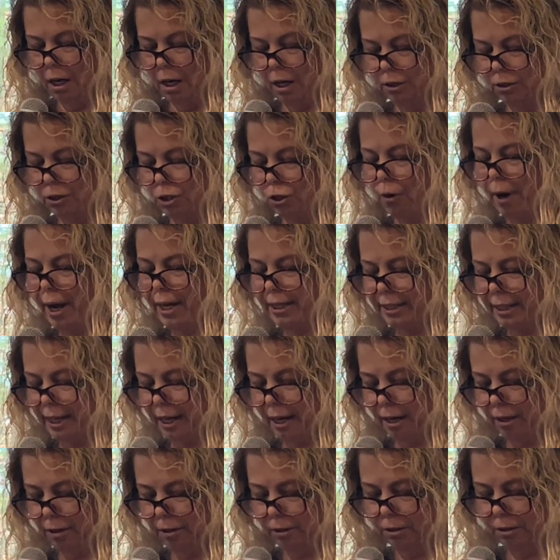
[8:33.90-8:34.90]
Do I
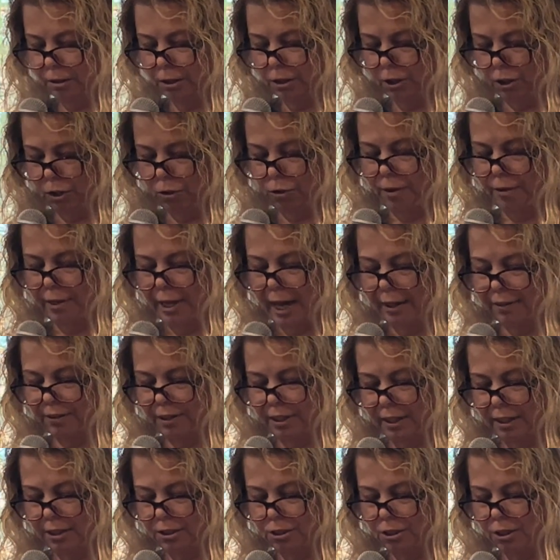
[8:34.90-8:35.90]
tell you that
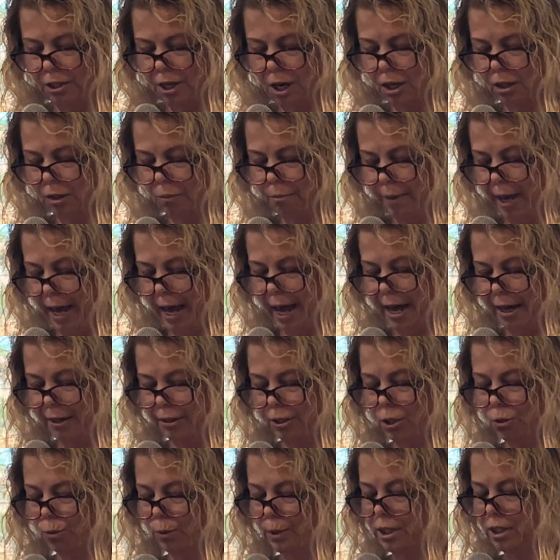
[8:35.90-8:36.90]
this young man
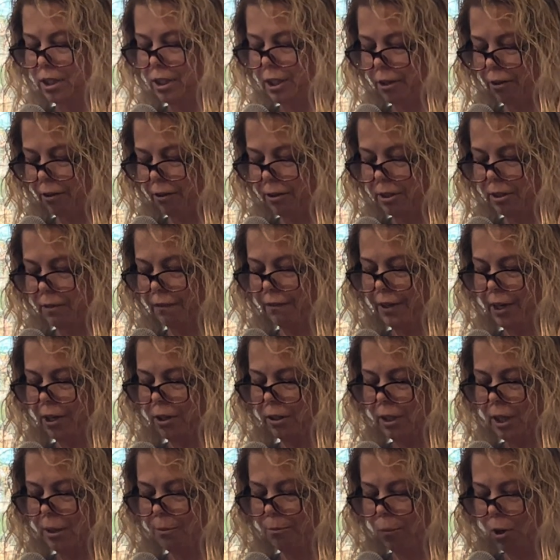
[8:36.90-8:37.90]
who was
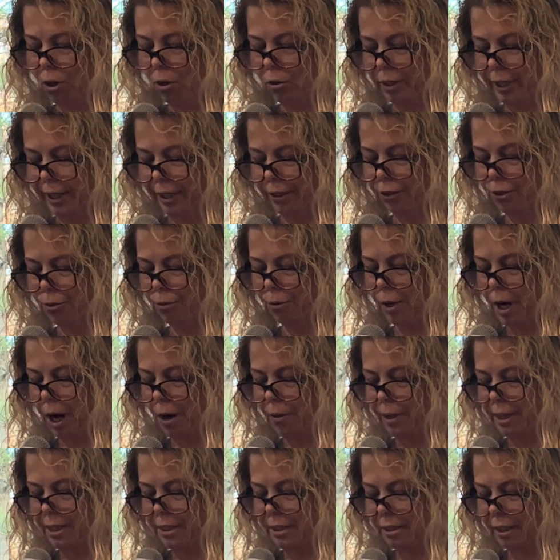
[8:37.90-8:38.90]
severely bullied
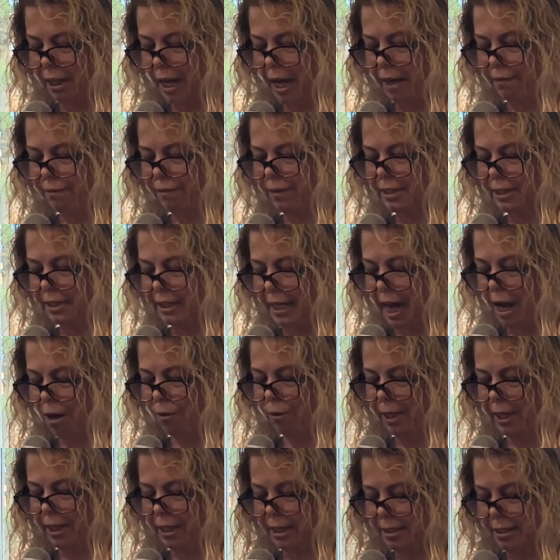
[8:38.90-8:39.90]
throughout his life is
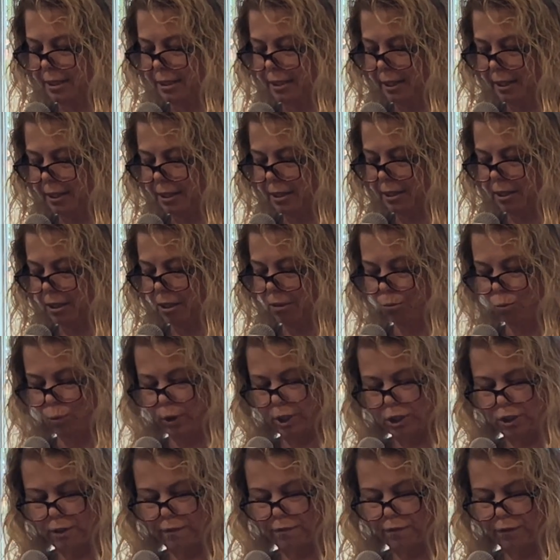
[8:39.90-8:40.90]
now in a system
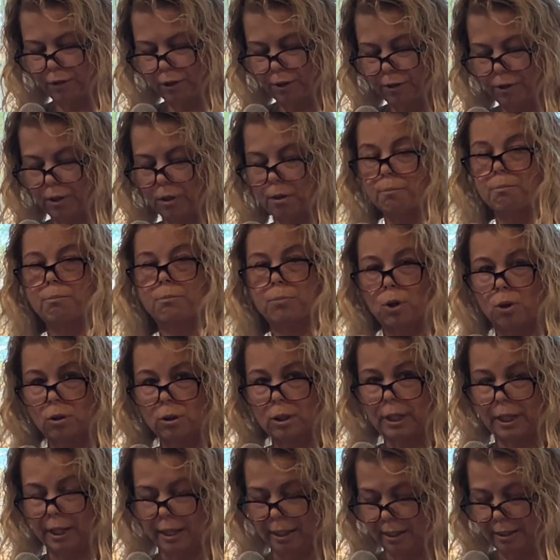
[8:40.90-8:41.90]
which further
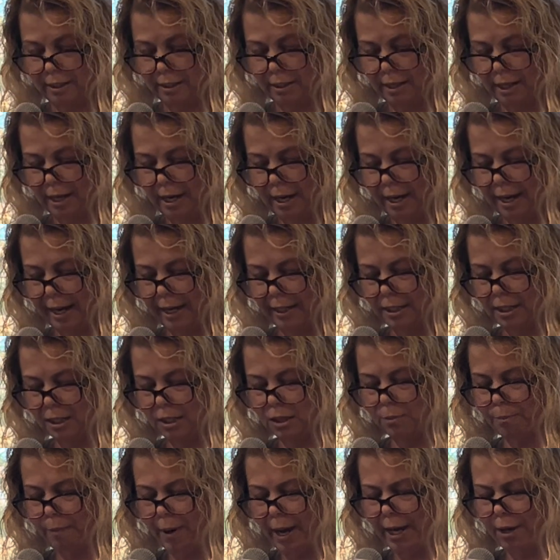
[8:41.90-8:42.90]
bullies, and
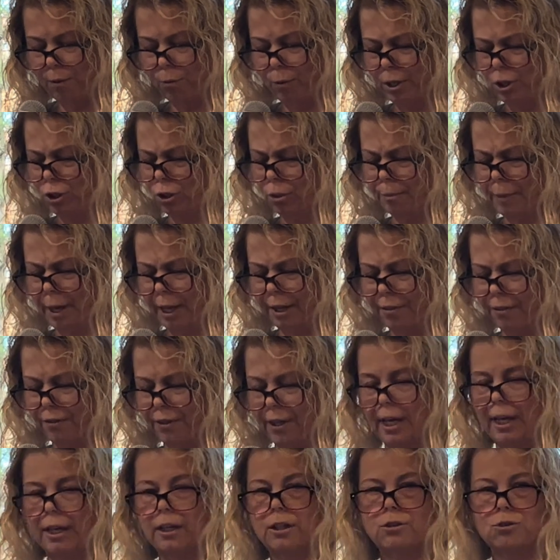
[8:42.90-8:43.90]
despite what you may
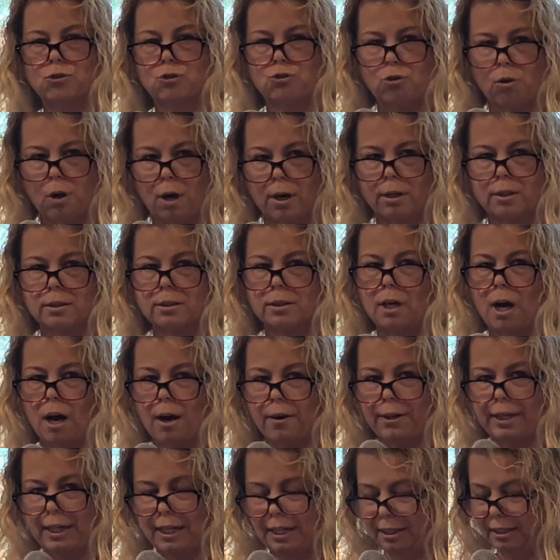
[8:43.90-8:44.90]
think, drugs
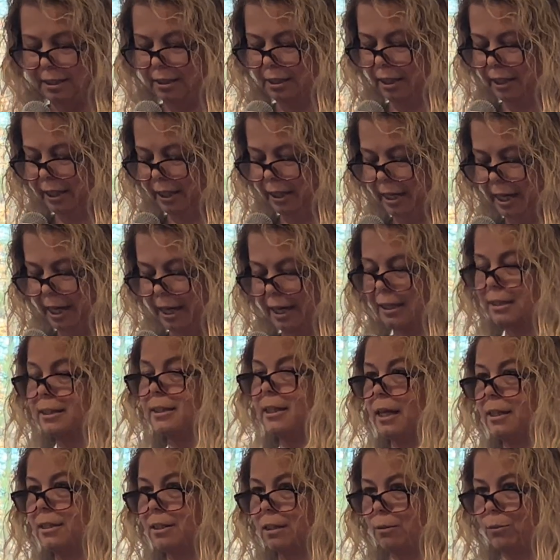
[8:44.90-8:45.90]
are easily
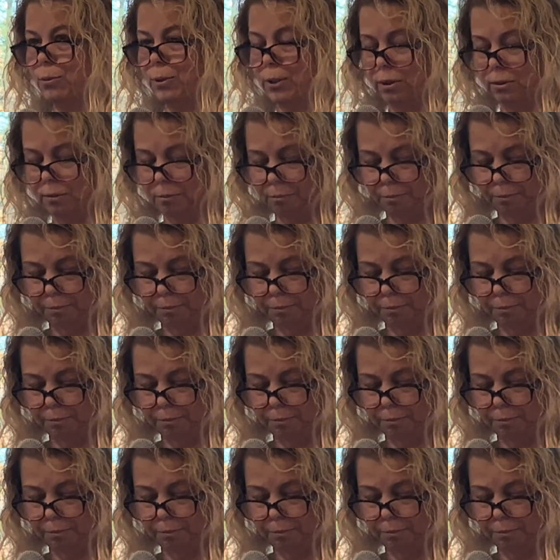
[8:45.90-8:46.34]
accessible?